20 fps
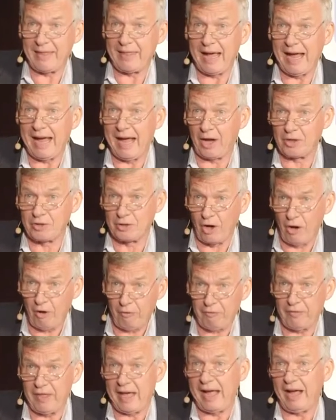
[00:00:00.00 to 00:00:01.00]
the house
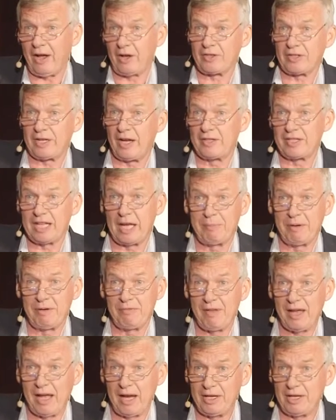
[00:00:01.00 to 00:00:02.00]
off, the house goes up in
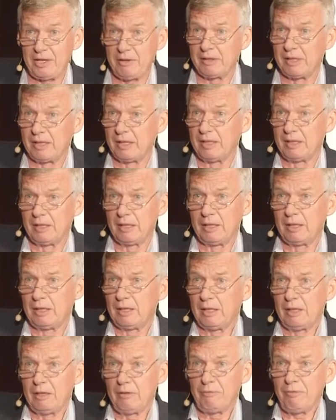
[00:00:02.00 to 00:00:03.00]
value.
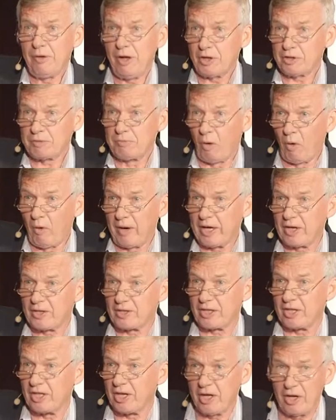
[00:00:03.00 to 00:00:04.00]
First mortgage
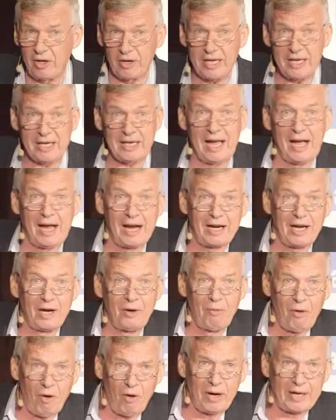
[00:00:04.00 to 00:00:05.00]
security can't go
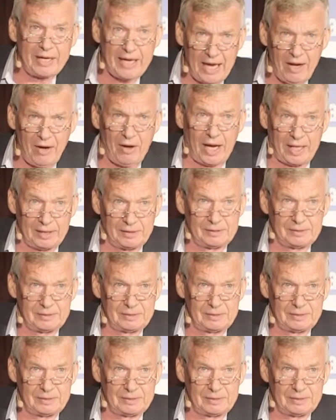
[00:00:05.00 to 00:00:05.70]
wrong, can I?